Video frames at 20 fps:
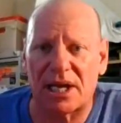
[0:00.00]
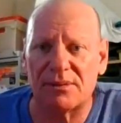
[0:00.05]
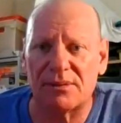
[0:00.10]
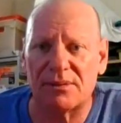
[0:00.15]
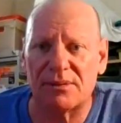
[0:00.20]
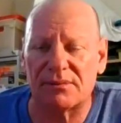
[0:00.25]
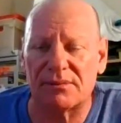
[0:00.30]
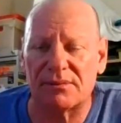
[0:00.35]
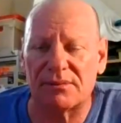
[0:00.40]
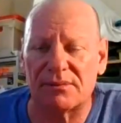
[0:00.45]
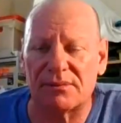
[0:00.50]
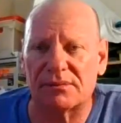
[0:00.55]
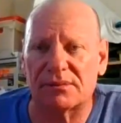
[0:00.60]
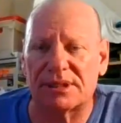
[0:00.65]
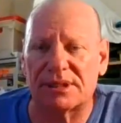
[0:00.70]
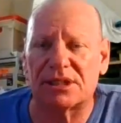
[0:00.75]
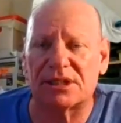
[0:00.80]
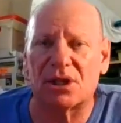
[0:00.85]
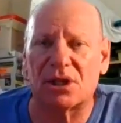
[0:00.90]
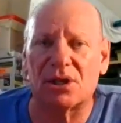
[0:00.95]
don't
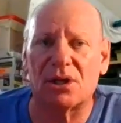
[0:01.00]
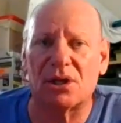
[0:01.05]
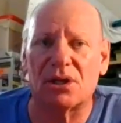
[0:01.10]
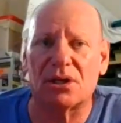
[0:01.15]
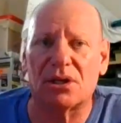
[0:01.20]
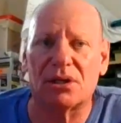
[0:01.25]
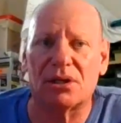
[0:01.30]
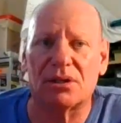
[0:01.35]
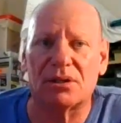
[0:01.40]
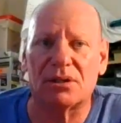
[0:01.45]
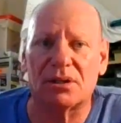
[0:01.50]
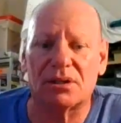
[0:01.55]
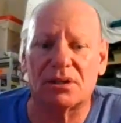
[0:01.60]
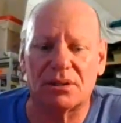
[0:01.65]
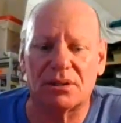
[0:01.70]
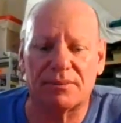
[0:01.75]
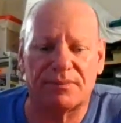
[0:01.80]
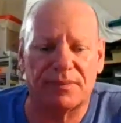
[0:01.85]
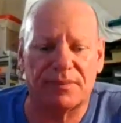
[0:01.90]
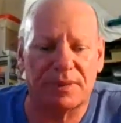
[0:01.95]

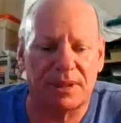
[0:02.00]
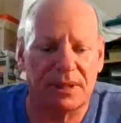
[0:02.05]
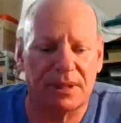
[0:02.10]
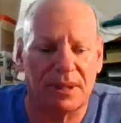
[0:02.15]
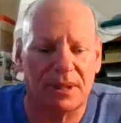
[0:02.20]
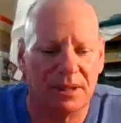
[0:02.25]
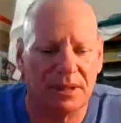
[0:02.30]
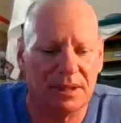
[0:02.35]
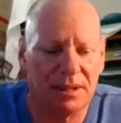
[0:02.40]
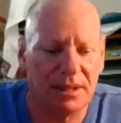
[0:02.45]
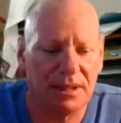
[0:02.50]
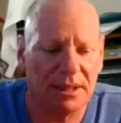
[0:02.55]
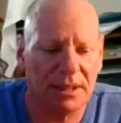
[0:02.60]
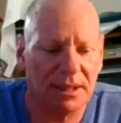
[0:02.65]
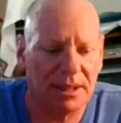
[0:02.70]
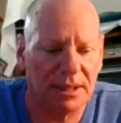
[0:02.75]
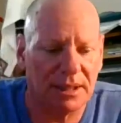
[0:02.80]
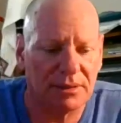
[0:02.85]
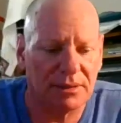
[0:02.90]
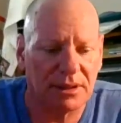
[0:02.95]
deter.
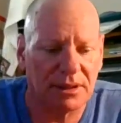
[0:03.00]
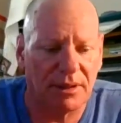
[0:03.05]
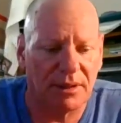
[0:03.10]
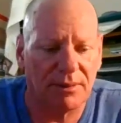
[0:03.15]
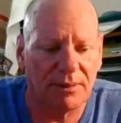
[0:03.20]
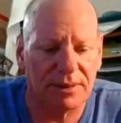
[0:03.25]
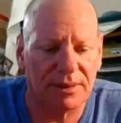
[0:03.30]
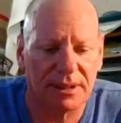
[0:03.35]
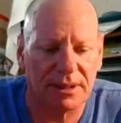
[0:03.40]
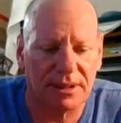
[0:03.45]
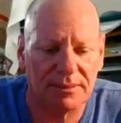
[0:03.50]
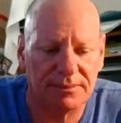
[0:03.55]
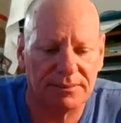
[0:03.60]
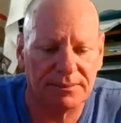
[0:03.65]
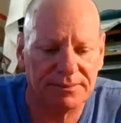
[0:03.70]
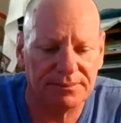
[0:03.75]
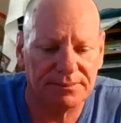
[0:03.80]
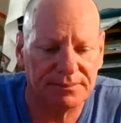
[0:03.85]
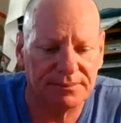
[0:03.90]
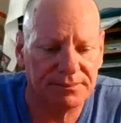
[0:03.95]
Sorry, what
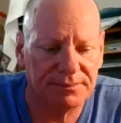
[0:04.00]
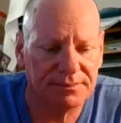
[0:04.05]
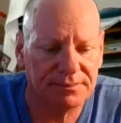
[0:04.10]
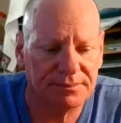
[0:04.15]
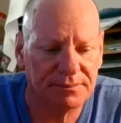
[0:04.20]
was it?